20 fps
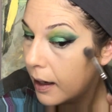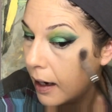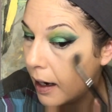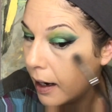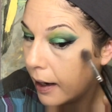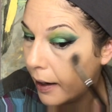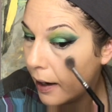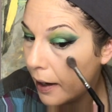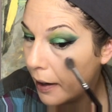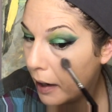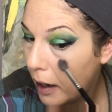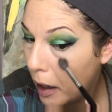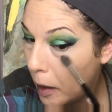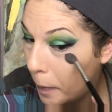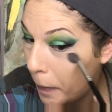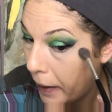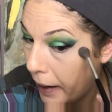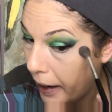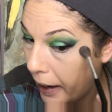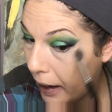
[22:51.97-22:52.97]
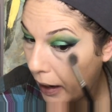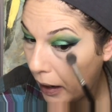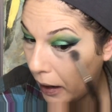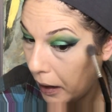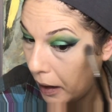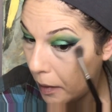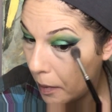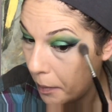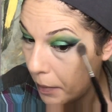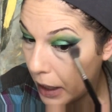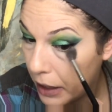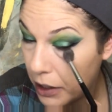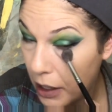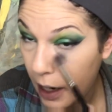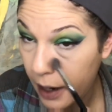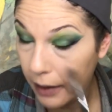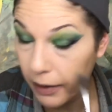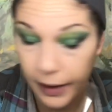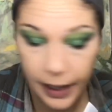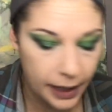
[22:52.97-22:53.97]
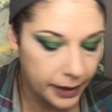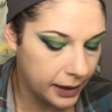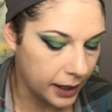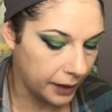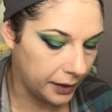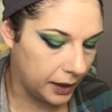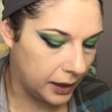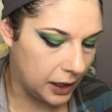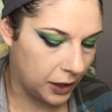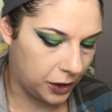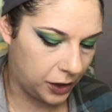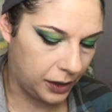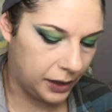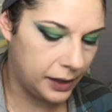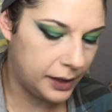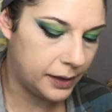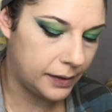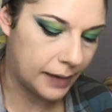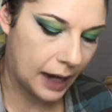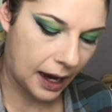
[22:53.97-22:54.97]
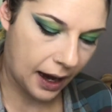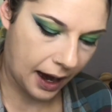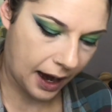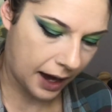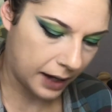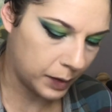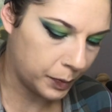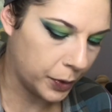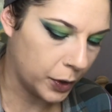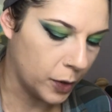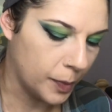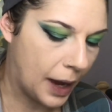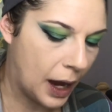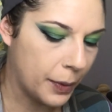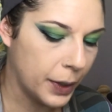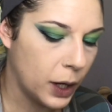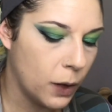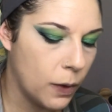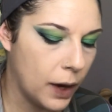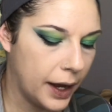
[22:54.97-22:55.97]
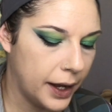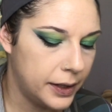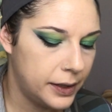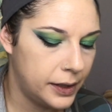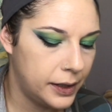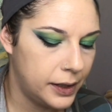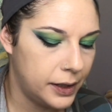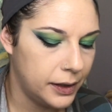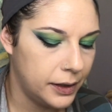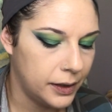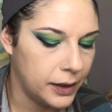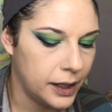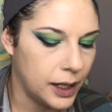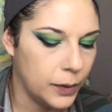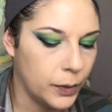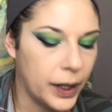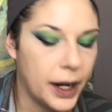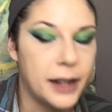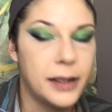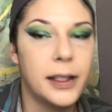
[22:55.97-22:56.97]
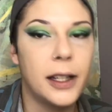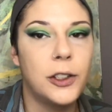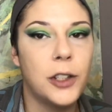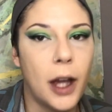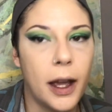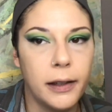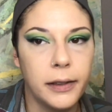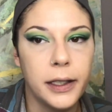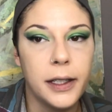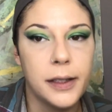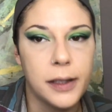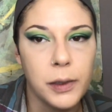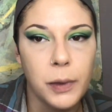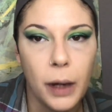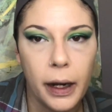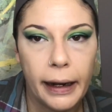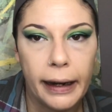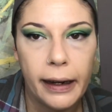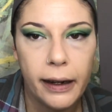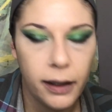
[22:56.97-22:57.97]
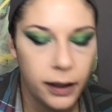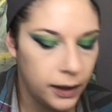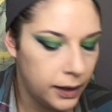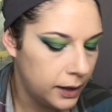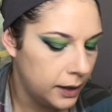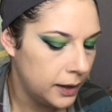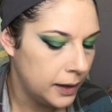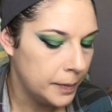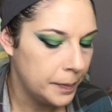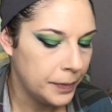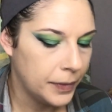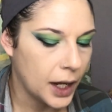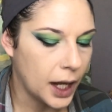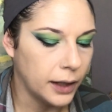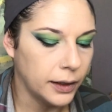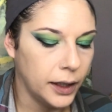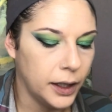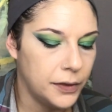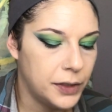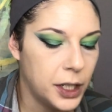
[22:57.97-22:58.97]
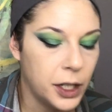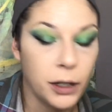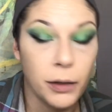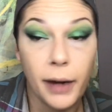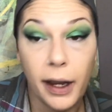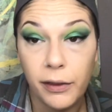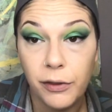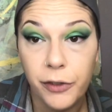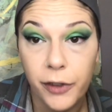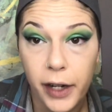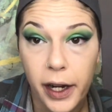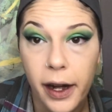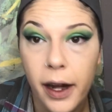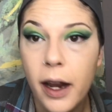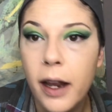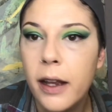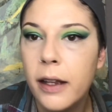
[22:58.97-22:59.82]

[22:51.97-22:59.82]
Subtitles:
I got up and my child had done the dishes as per my request. And when I say child, he's 20 and lives here rent free.